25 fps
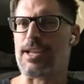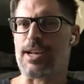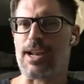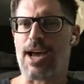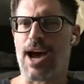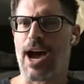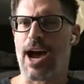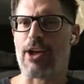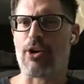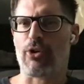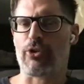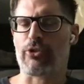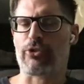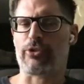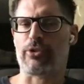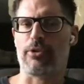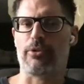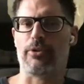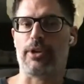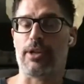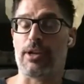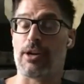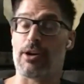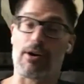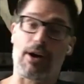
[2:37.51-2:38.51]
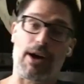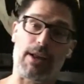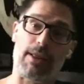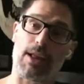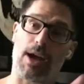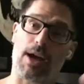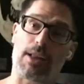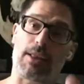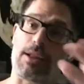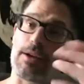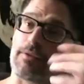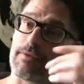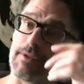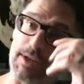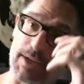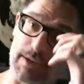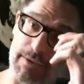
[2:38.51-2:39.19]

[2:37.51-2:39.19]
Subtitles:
And I also, you know, I love